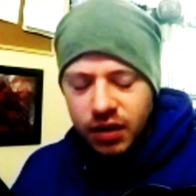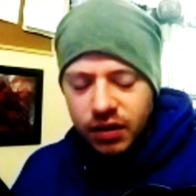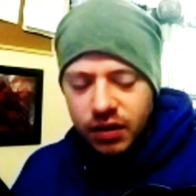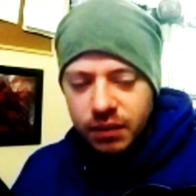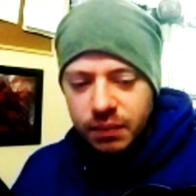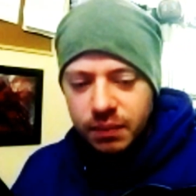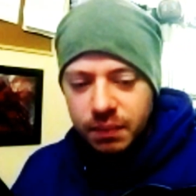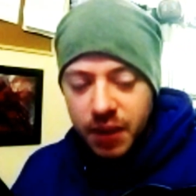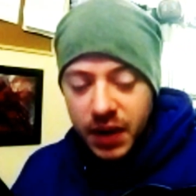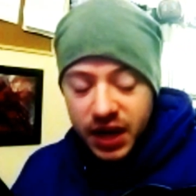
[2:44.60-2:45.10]
it's
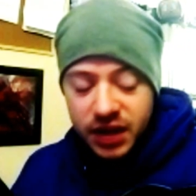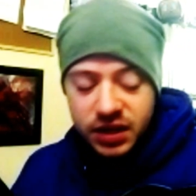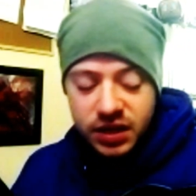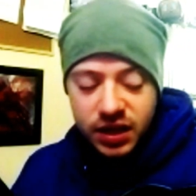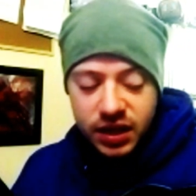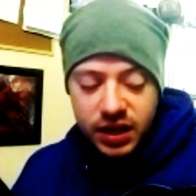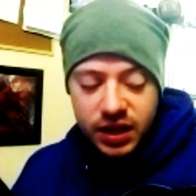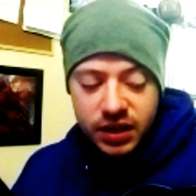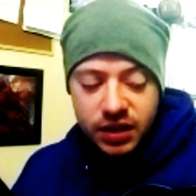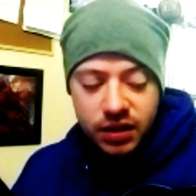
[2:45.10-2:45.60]
done,
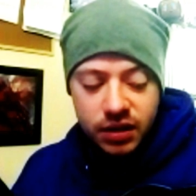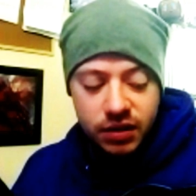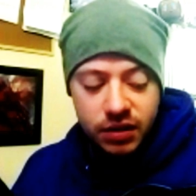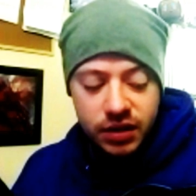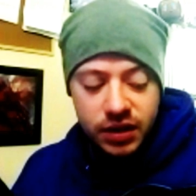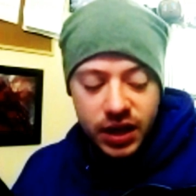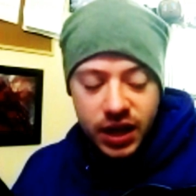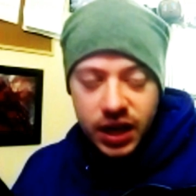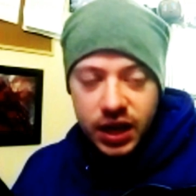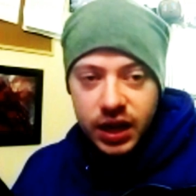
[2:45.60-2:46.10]
basically
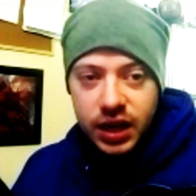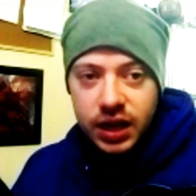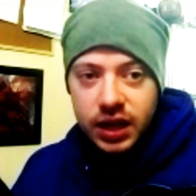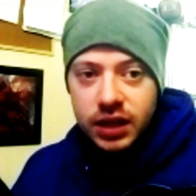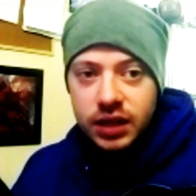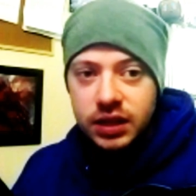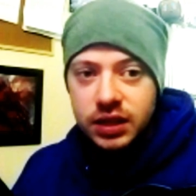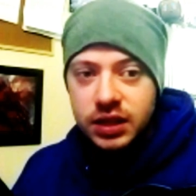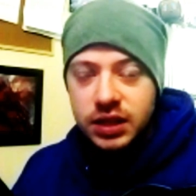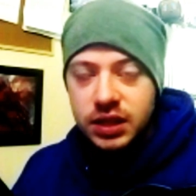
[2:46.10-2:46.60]
there
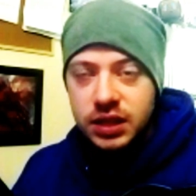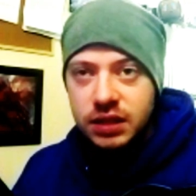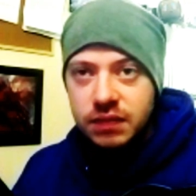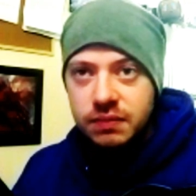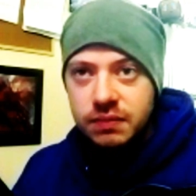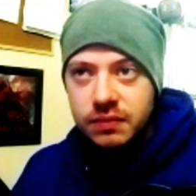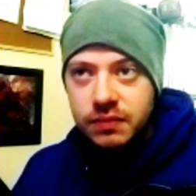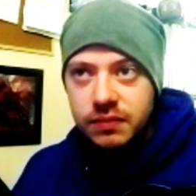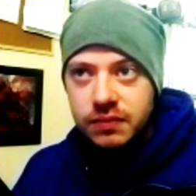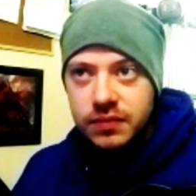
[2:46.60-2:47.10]

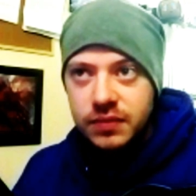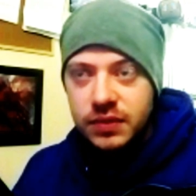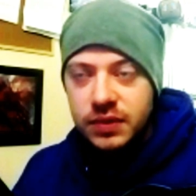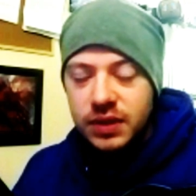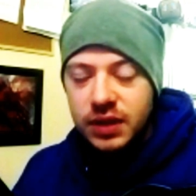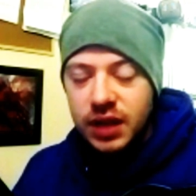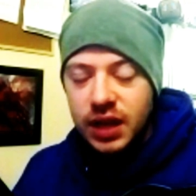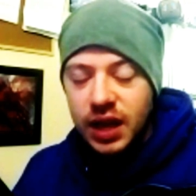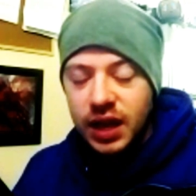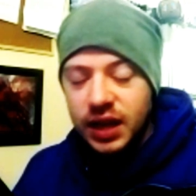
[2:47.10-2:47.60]
is
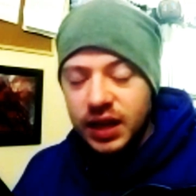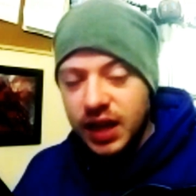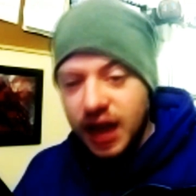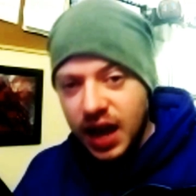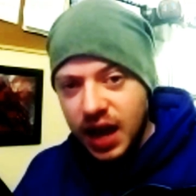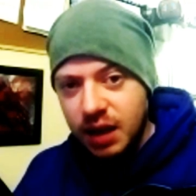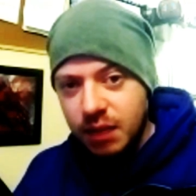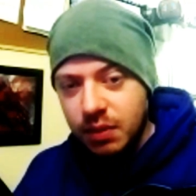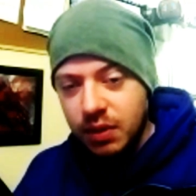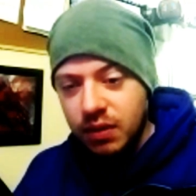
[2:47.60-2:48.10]

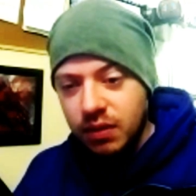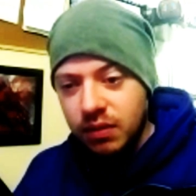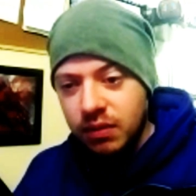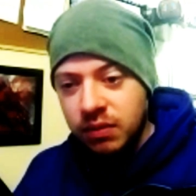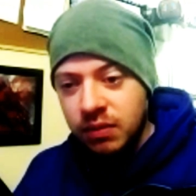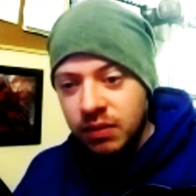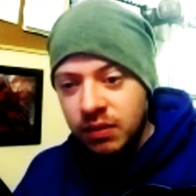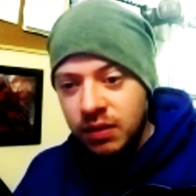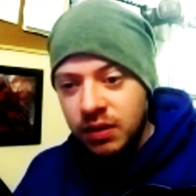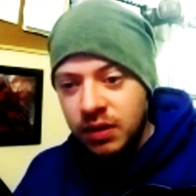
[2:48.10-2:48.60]
a
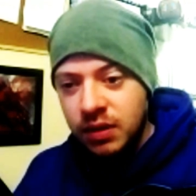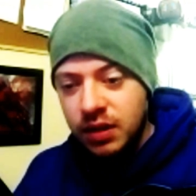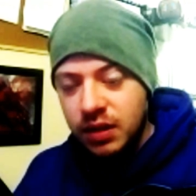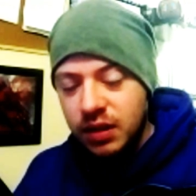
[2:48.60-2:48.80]
cable,